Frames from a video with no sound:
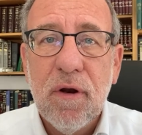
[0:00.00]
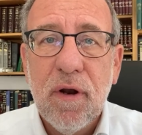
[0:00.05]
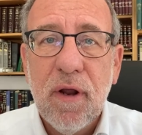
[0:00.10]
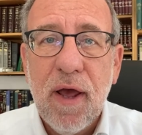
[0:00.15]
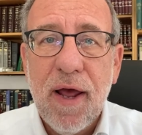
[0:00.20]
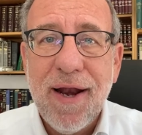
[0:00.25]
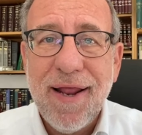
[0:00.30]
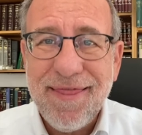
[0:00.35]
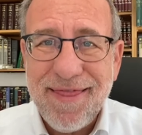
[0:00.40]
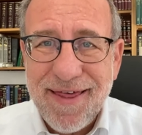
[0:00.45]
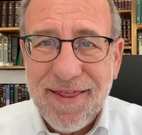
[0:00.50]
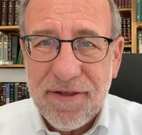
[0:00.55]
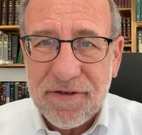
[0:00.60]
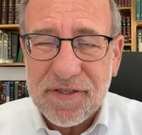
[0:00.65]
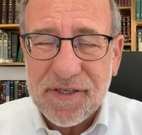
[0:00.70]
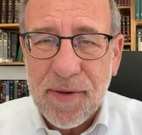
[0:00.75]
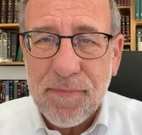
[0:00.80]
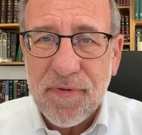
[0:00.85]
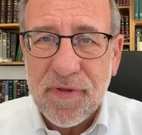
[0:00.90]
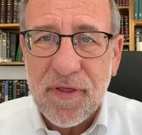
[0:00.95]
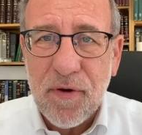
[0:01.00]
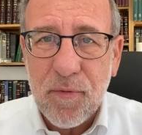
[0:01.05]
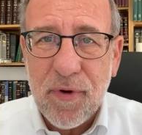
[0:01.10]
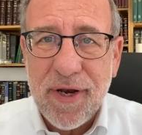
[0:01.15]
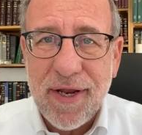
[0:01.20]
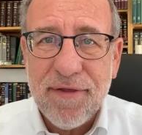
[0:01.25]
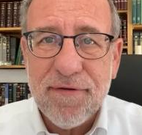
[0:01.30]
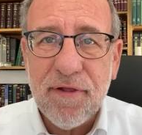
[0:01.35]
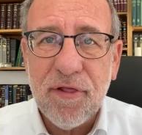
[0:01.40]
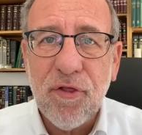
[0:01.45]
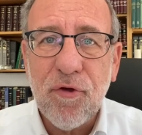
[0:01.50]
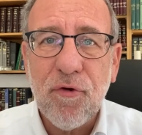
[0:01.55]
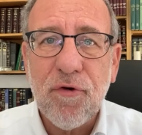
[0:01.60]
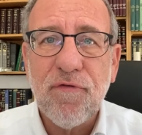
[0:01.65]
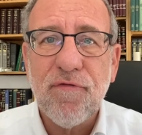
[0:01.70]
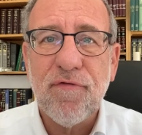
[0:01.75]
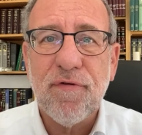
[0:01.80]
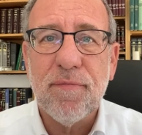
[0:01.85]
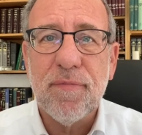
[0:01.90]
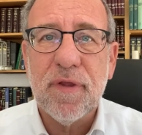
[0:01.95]
And I think there's something that we need to learn
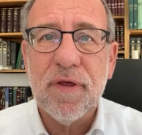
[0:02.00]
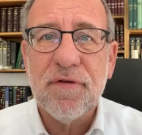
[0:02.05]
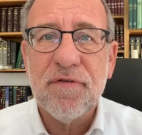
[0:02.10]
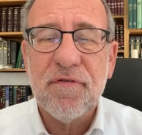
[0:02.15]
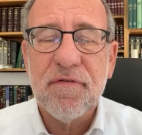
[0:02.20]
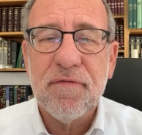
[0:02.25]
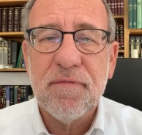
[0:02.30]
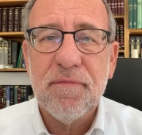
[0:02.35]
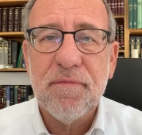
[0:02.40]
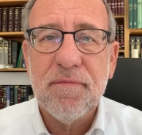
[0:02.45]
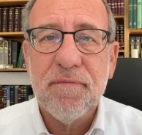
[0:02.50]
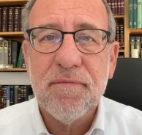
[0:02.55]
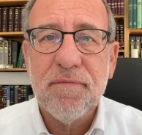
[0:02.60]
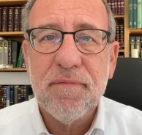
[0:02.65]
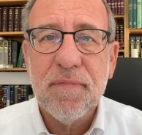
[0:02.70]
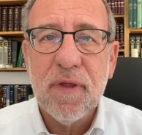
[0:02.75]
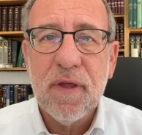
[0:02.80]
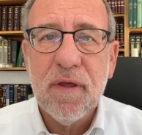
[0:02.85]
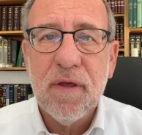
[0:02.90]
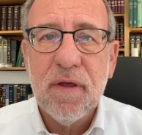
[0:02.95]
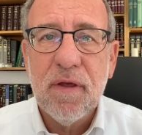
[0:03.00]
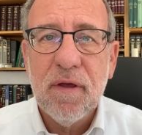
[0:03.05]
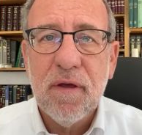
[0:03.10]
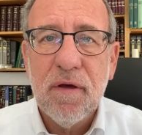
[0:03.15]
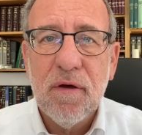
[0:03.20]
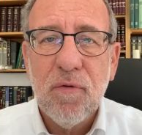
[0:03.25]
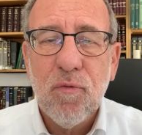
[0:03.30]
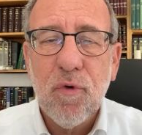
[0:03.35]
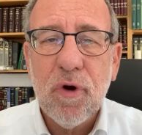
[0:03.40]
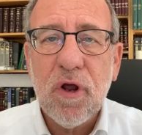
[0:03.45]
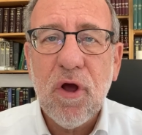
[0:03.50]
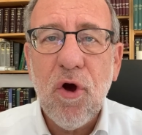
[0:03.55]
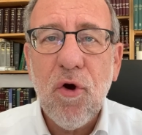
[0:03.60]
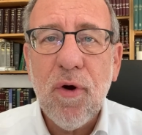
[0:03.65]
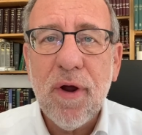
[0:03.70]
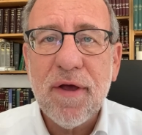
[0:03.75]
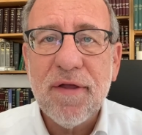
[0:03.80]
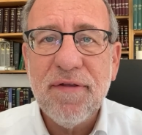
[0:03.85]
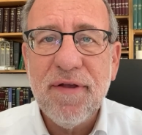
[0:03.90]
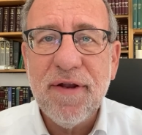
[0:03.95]
from this. What
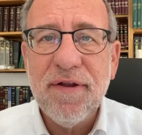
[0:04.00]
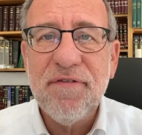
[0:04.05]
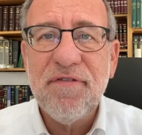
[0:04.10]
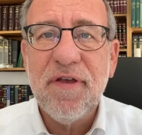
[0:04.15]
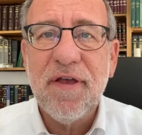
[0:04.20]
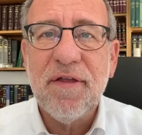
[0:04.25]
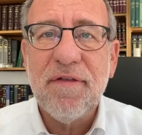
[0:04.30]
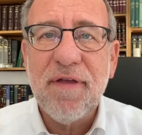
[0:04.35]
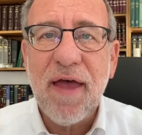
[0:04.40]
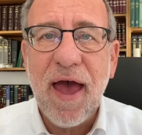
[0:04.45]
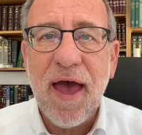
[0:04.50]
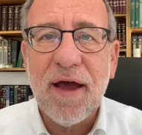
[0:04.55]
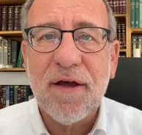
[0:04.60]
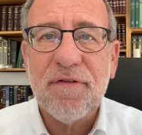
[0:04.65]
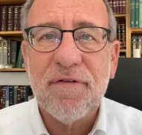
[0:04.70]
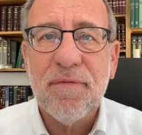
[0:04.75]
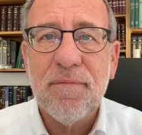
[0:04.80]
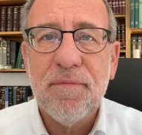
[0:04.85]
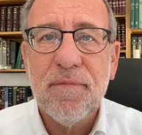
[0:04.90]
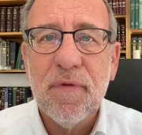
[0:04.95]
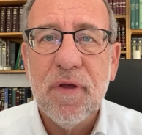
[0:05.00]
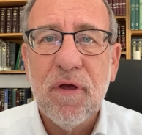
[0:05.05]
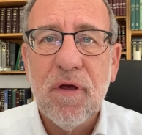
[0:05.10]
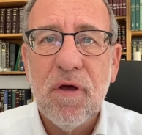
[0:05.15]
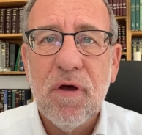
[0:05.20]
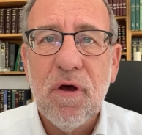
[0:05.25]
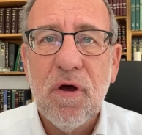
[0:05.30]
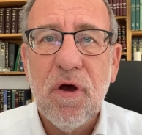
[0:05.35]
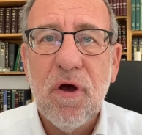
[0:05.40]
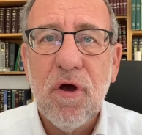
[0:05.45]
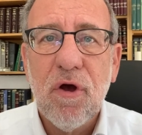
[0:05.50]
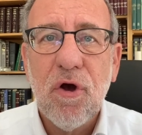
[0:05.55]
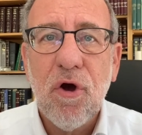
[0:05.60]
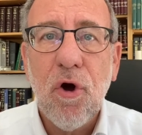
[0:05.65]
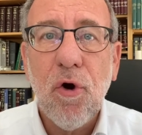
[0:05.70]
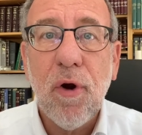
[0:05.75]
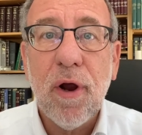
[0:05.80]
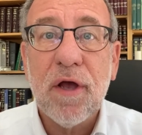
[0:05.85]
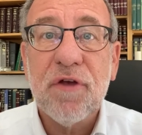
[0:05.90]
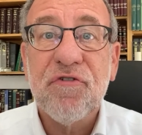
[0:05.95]
Korach did is he attacked.
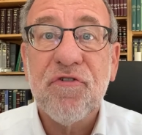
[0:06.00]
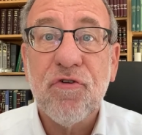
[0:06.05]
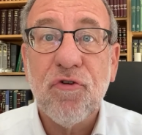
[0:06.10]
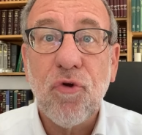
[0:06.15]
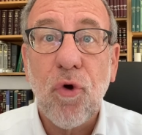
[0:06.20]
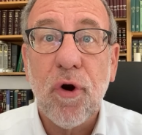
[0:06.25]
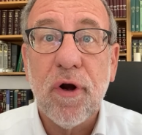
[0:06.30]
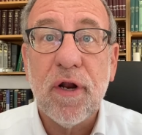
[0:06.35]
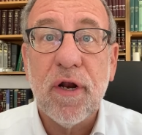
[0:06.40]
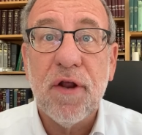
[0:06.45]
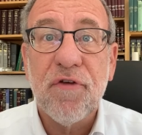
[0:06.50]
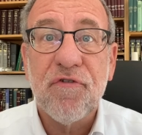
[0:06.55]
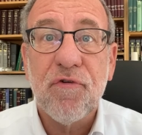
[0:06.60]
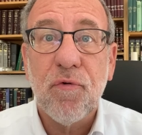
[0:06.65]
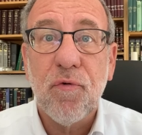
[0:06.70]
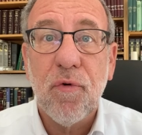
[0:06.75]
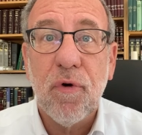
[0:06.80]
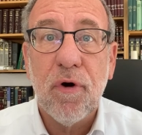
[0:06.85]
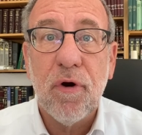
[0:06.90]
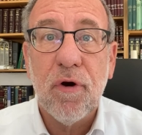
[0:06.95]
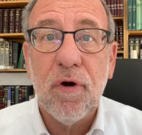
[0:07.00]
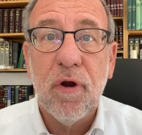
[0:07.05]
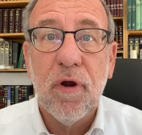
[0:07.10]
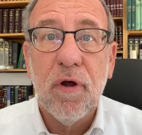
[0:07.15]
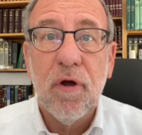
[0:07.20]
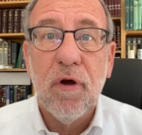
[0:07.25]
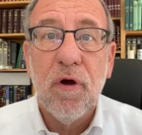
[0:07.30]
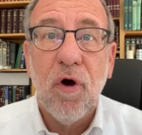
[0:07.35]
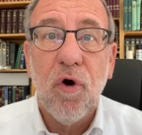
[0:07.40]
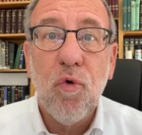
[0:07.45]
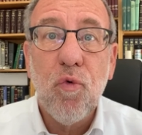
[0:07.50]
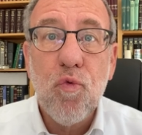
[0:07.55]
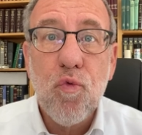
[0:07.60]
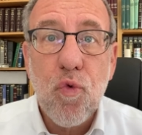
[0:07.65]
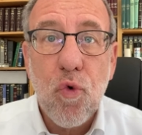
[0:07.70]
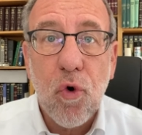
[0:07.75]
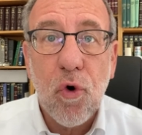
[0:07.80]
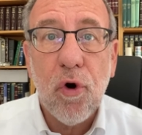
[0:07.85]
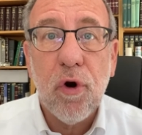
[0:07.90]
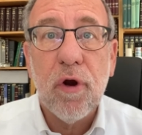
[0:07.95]
Korach started, as it were, a
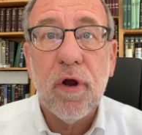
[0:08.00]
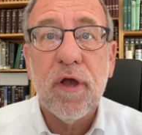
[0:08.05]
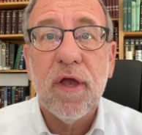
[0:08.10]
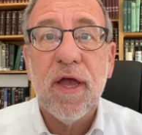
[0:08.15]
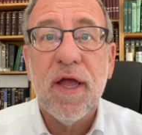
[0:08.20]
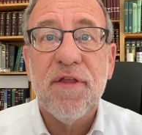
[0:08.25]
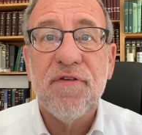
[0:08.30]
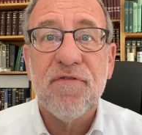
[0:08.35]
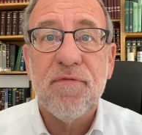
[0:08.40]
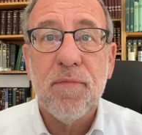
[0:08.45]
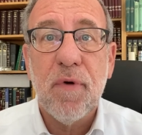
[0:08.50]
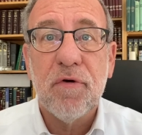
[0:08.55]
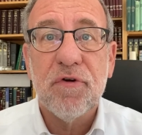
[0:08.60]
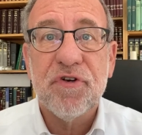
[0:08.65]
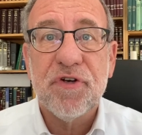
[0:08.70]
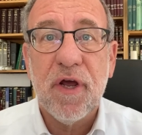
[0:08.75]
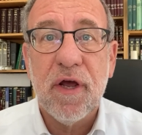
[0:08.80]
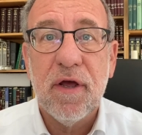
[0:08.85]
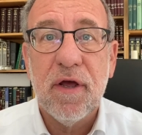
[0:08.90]
war against Moshe.